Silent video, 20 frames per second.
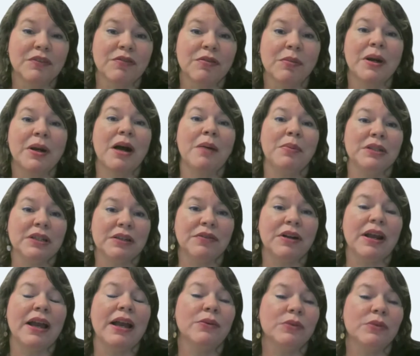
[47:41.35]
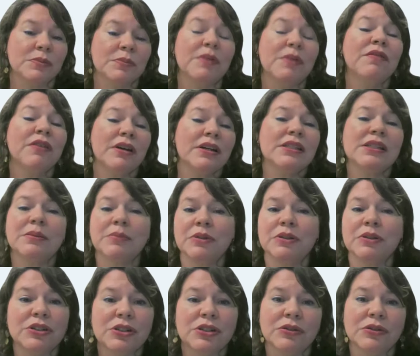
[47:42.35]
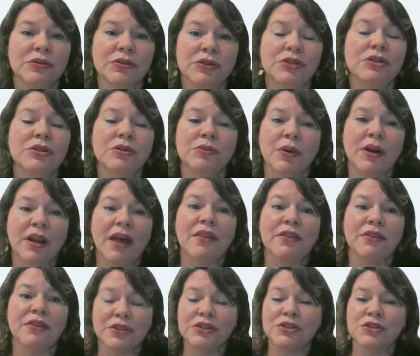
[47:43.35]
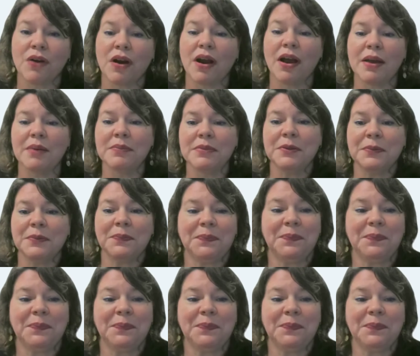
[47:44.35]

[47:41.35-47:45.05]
a couple different angles, but very similar to what Heather described.